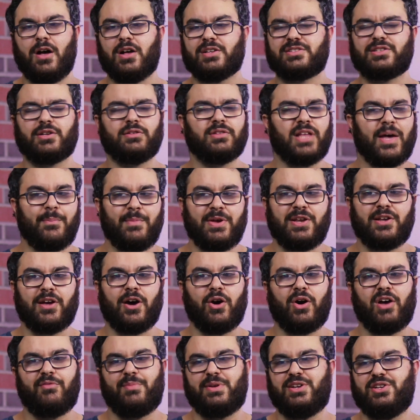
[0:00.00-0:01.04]
So let me
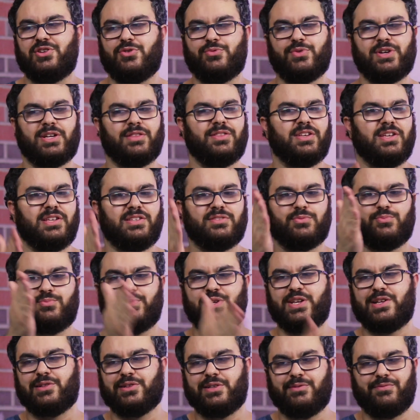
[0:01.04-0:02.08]
know. I've been doing these
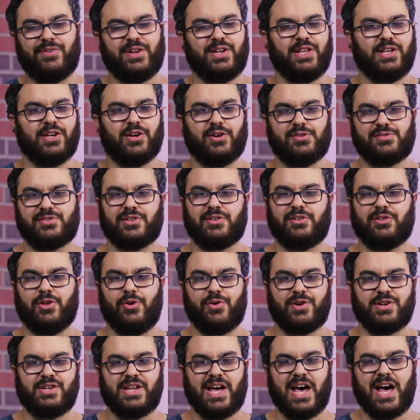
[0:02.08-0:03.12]
weekly videos on
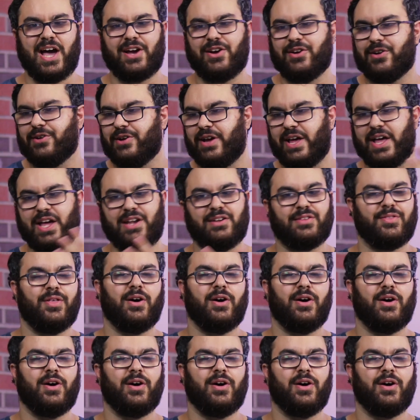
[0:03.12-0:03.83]
Cloak and Dagger and